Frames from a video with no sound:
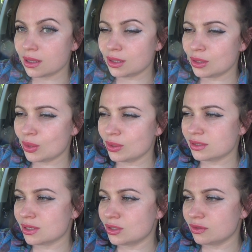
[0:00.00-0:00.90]
you know
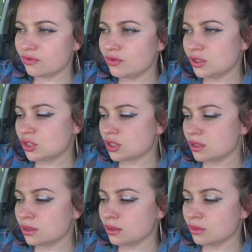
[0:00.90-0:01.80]
it's
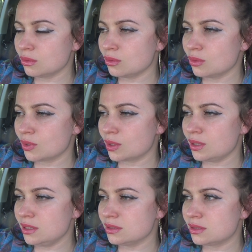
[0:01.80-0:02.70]
artificial or
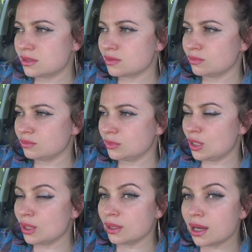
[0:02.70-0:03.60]
it's
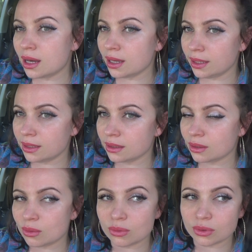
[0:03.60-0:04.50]
a lie
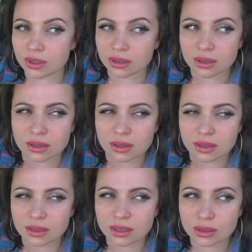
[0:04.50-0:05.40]
or
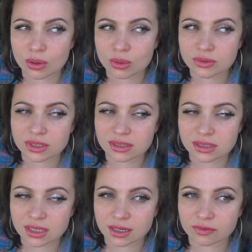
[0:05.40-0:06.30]
you know all that
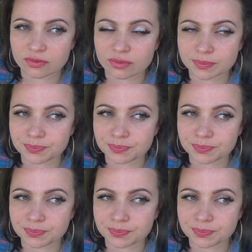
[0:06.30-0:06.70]
stuff